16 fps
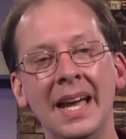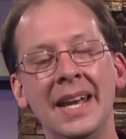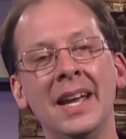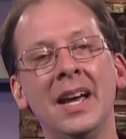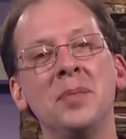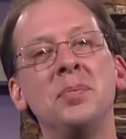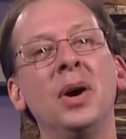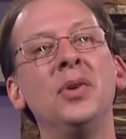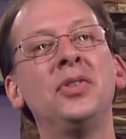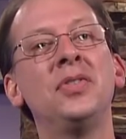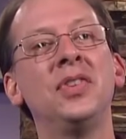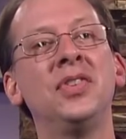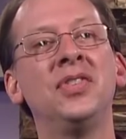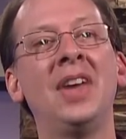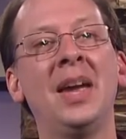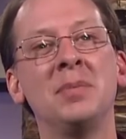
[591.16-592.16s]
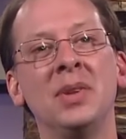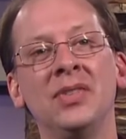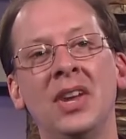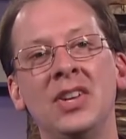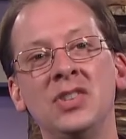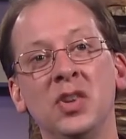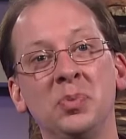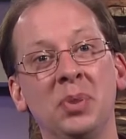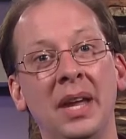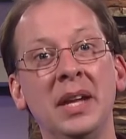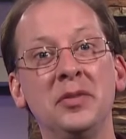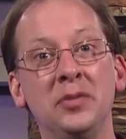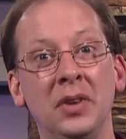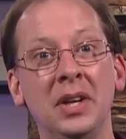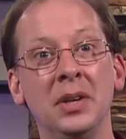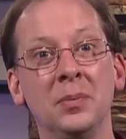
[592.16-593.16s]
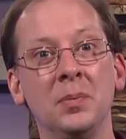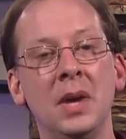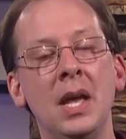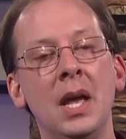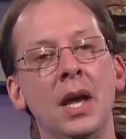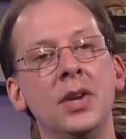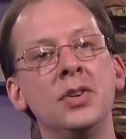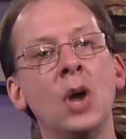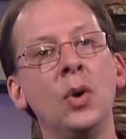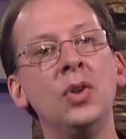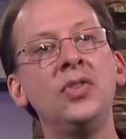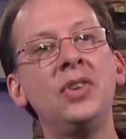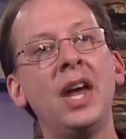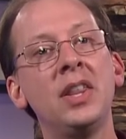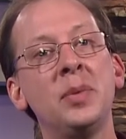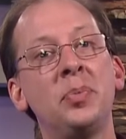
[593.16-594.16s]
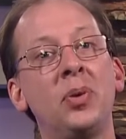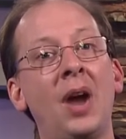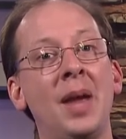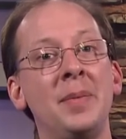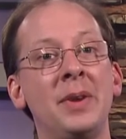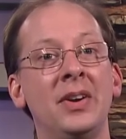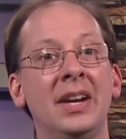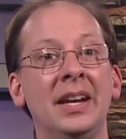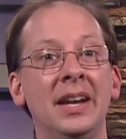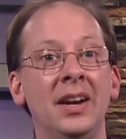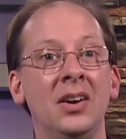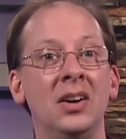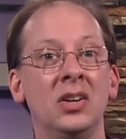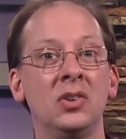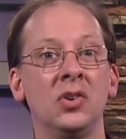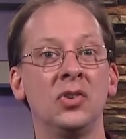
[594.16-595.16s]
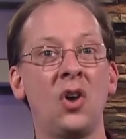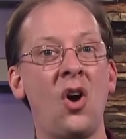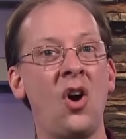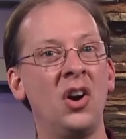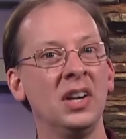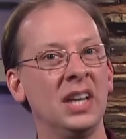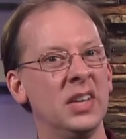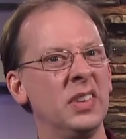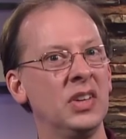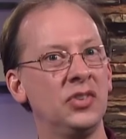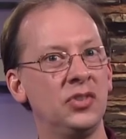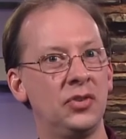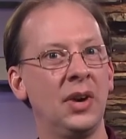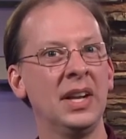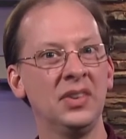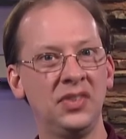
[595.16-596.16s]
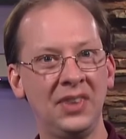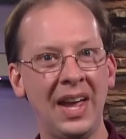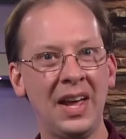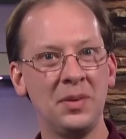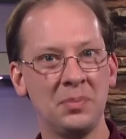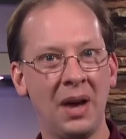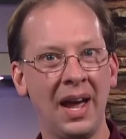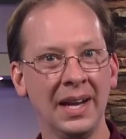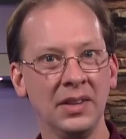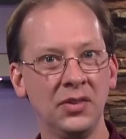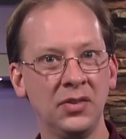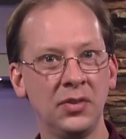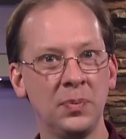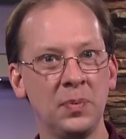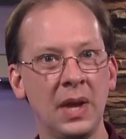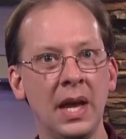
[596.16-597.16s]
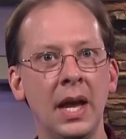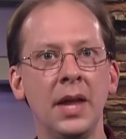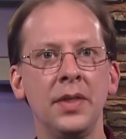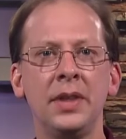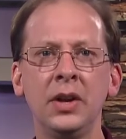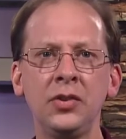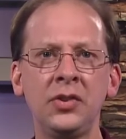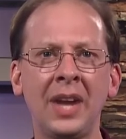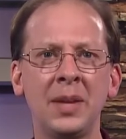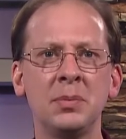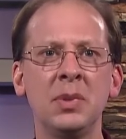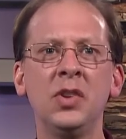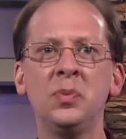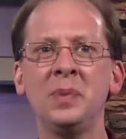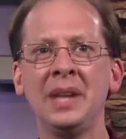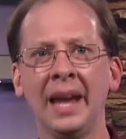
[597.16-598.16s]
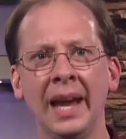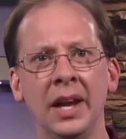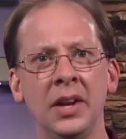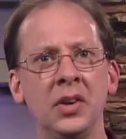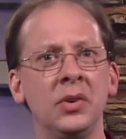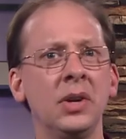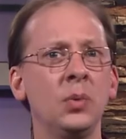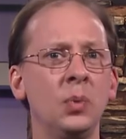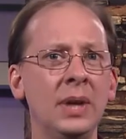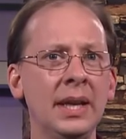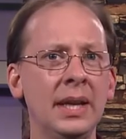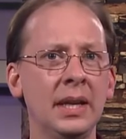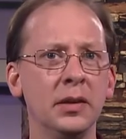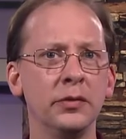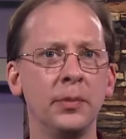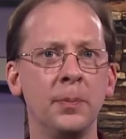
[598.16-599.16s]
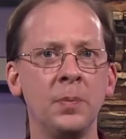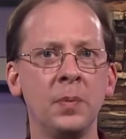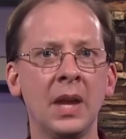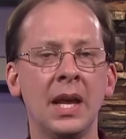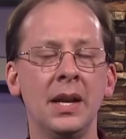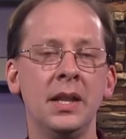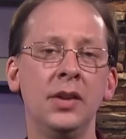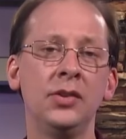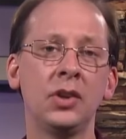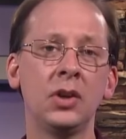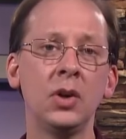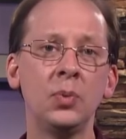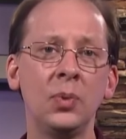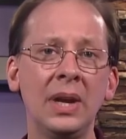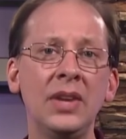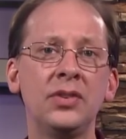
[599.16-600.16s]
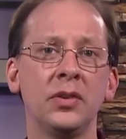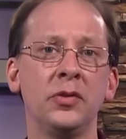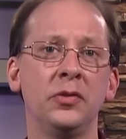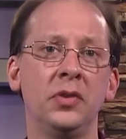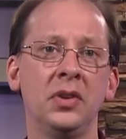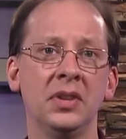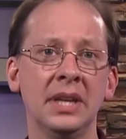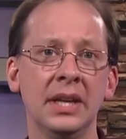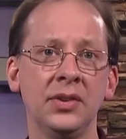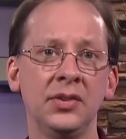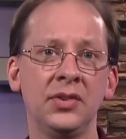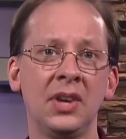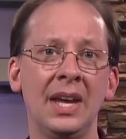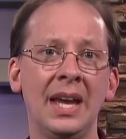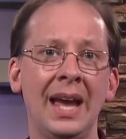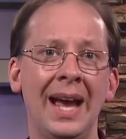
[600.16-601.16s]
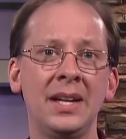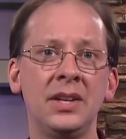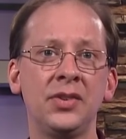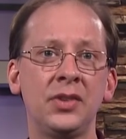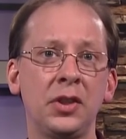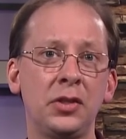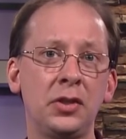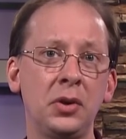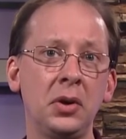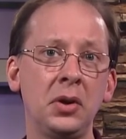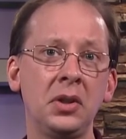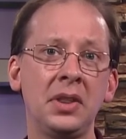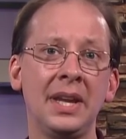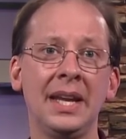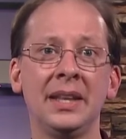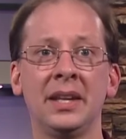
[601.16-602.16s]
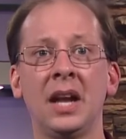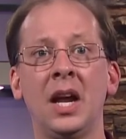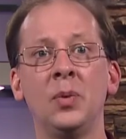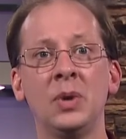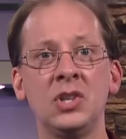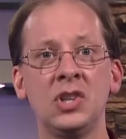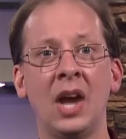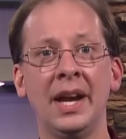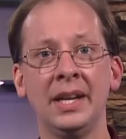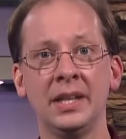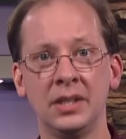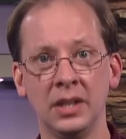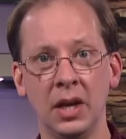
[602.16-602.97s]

Now, in both of the segments I just played for you, notice how the primary characters aren't giving straight sound bites. Their statements meander and weave. Now, there's a good reason for this, and it's the third thing that I wish I had